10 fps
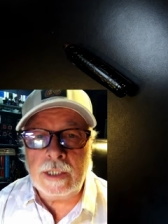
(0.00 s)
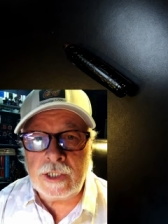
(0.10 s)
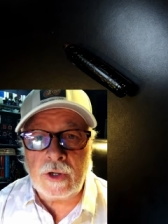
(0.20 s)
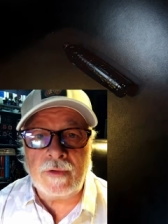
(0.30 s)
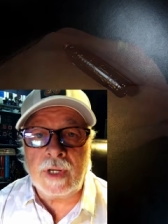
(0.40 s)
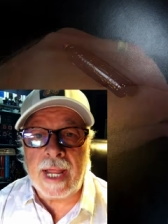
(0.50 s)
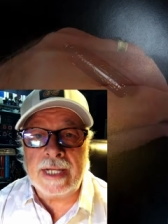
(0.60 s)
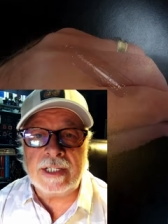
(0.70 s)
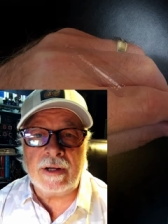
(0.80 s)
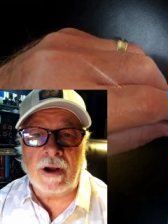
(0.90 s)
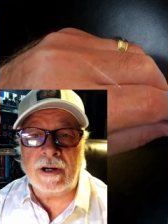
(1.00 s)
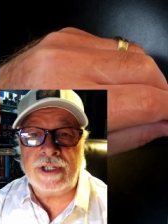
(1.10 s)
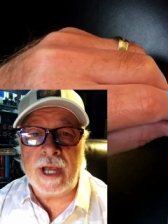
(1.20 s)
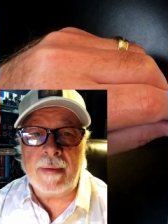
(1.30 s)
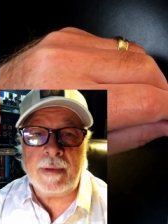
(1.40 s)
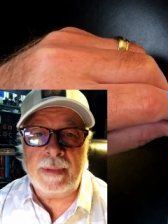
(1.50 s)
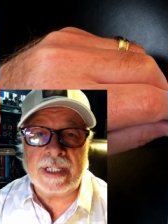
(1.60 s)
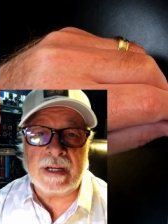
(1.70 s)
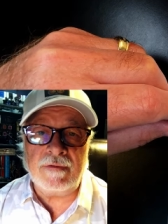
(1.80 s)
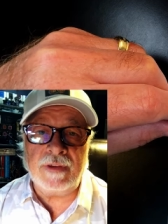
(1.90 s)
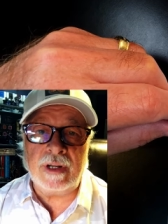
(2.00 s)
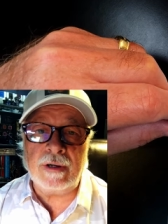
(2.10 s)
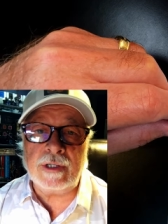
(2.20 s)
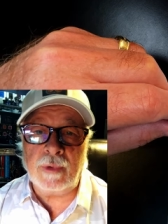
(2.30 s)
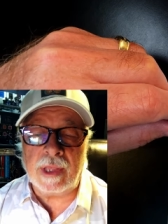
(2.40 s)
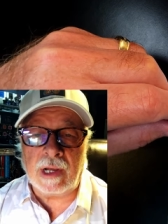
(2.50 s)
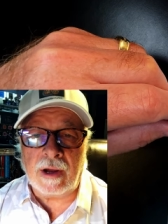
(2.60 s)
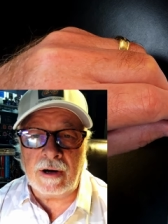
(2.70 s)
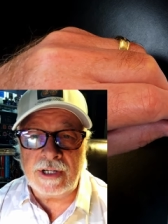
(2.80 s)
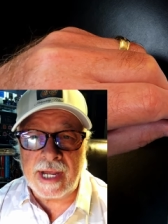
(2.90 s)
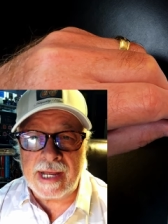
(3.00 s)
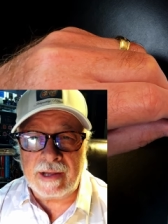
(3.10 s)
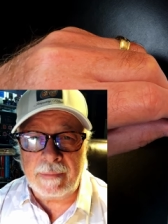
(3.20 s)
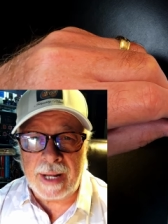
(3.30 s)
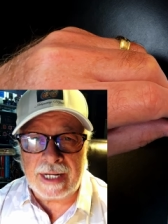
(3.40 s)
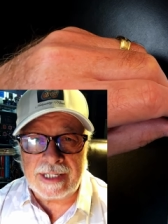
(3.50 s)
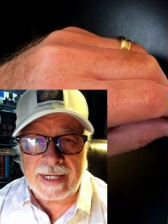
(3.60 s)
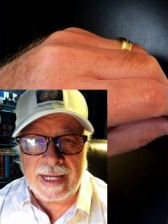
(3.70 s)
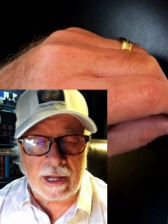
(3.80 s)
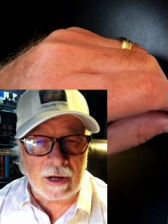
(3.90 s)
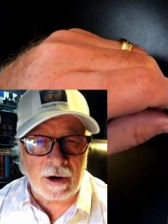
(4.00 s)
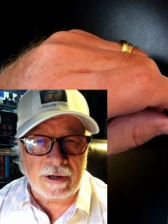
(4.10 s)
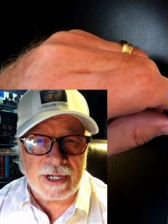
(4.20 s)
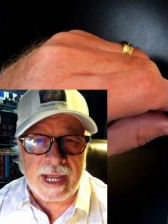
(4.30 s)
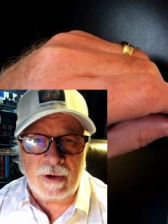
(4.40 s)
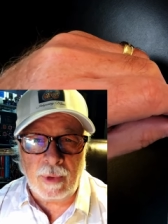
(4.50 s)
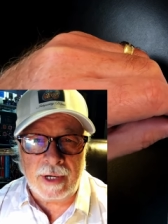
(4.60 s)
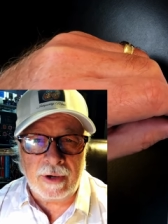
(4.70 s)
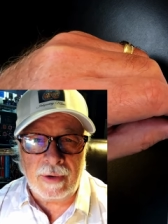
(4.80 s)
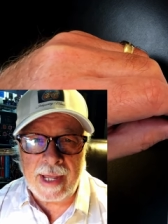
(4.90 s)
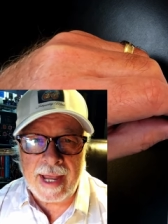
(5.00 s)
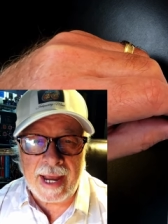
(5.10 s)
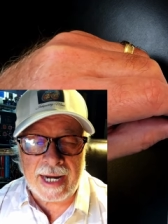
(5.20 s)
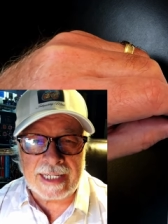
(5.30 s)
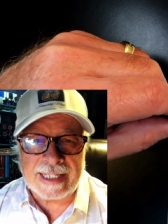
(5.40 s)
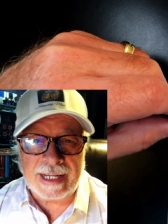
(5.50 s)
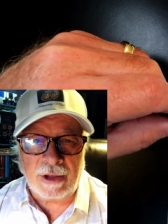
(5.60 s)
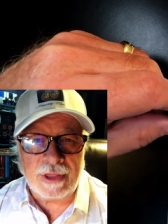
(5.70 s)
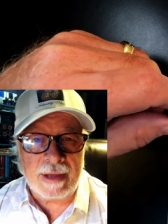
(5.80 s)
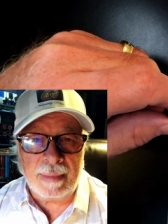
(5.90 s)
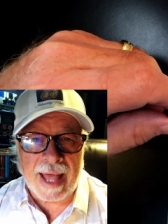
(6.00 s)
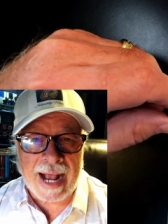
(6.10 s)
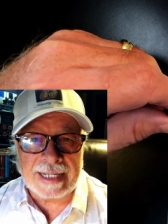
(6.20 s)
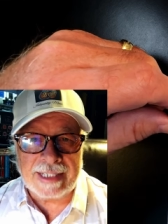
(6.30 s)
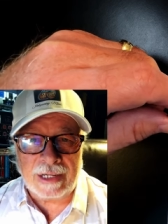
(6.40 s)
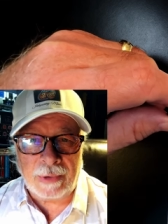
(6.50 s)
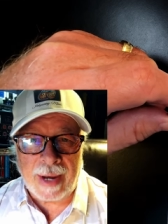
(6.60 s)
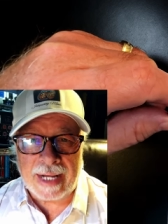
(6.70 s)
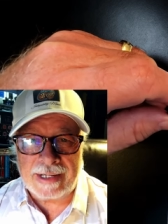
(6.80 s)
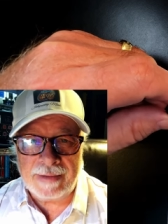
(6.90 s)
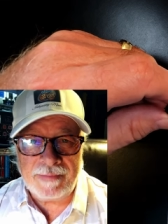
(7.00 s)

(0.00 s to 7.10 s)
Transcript: So if you like cigar-shaped piston fillers with a large ink capacity, a large ink window, and a stealthy black silhouette,